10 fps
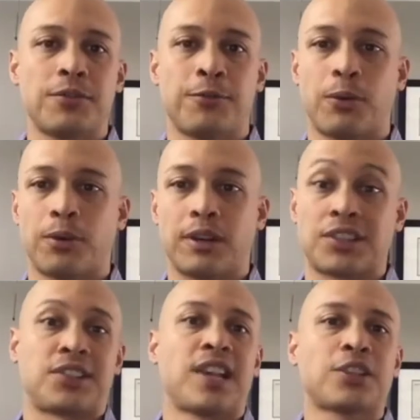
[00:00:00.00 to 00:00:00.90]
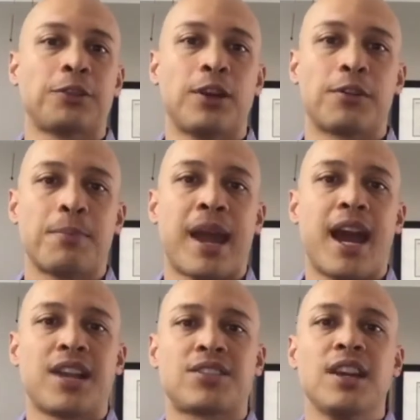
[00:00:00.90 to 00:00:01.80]
for successfully over the
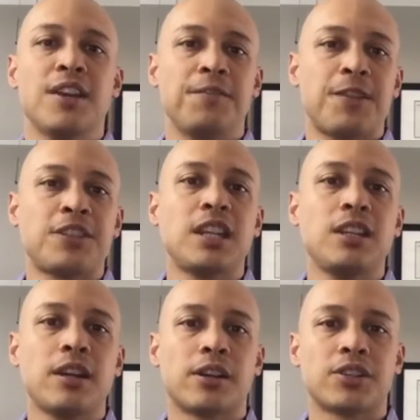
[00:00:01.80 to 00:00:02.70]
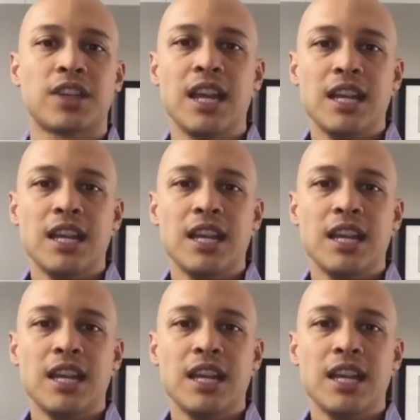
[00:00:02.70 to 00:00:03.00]
past 15 years